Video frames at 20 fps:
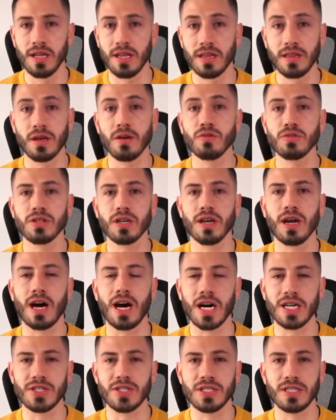those are
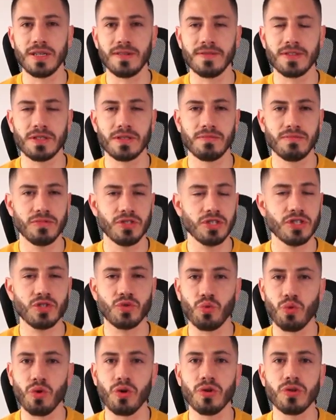adjectives, just
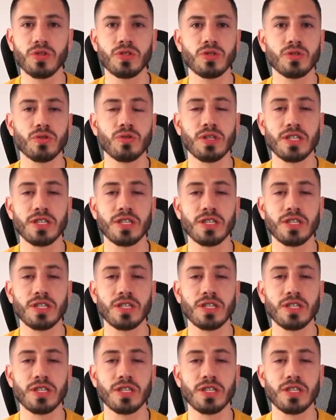words to